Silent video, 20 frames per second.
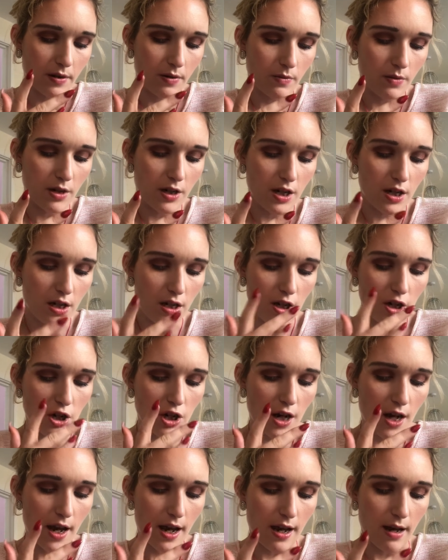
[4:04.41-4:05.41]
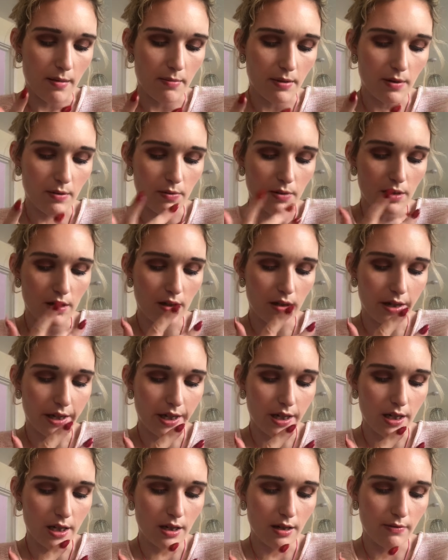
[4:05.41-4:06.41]
which is a shame. I would have
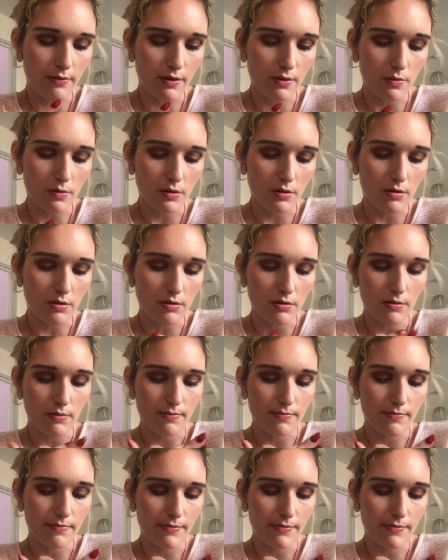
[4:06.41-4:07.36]
liked it if it was,